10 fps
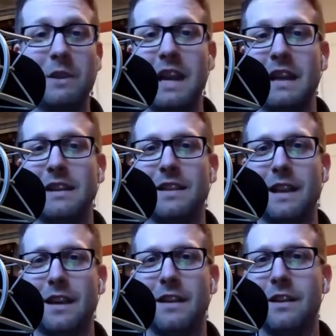We hated
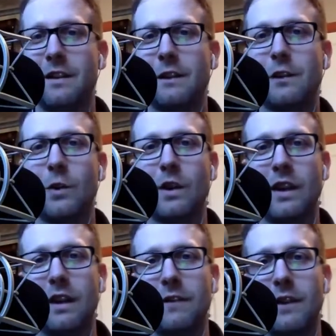the sort
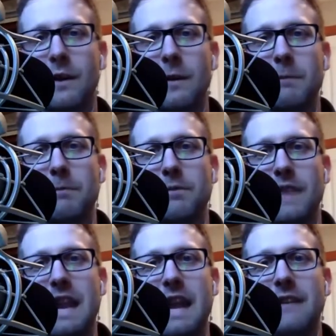of um,
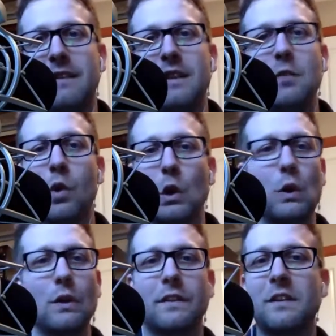
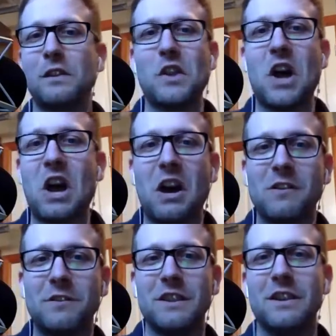anti-world
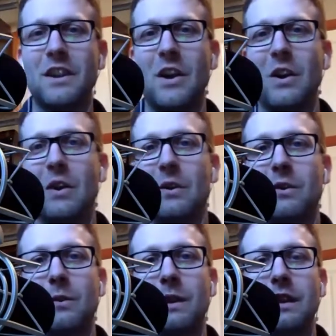stuff, you
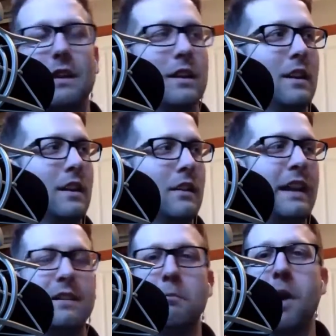know. We
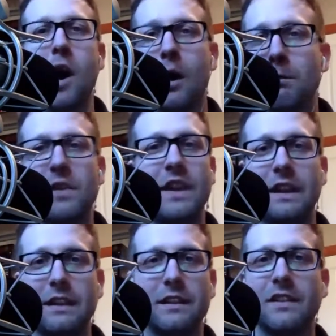like to bomb
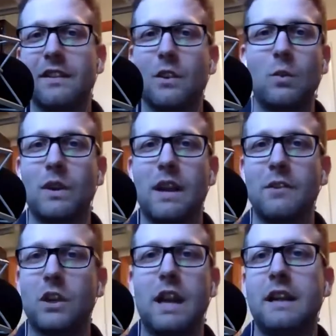things or whatever.